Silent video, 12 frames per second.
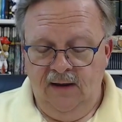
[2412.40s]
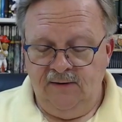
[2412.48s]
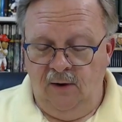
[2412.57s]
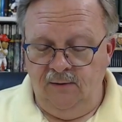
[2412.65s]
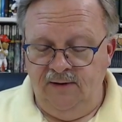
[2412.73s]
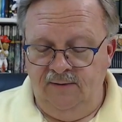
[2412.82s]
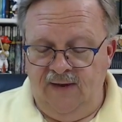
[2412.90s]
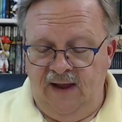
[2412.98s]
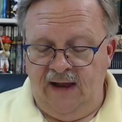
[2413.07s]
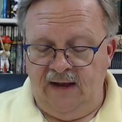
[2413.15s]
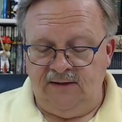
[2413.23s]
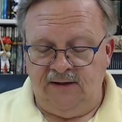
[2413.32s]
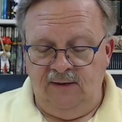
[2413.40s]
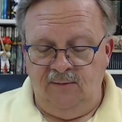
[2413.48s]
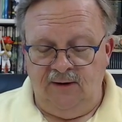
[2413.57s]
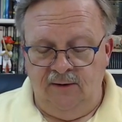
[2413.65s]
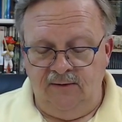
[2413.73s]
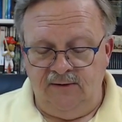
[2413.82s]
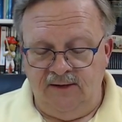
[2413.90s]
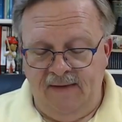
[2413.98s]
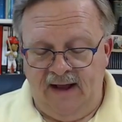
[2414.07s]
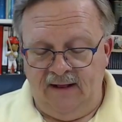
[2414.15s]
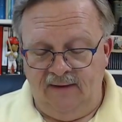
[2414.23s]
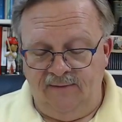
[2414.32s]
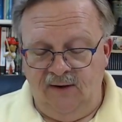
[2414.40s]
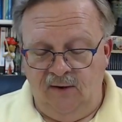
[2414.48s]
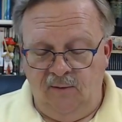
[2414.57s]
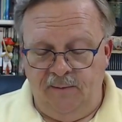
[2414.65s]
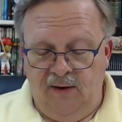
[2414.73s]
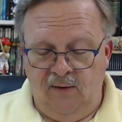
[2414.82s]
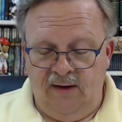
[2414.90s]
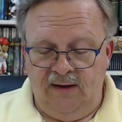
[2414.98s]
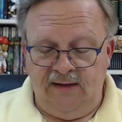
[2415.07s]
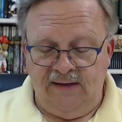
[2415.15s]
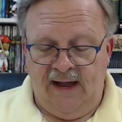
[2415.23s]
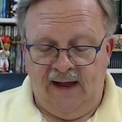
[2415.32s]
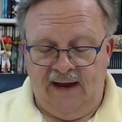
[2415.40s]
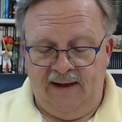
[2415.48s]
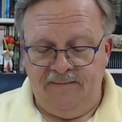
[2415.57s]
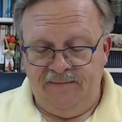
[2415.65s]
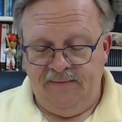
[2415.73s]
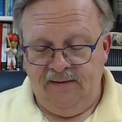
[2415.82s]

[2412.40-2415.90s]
Told in advance he would lose the Battle of Gilboa and die.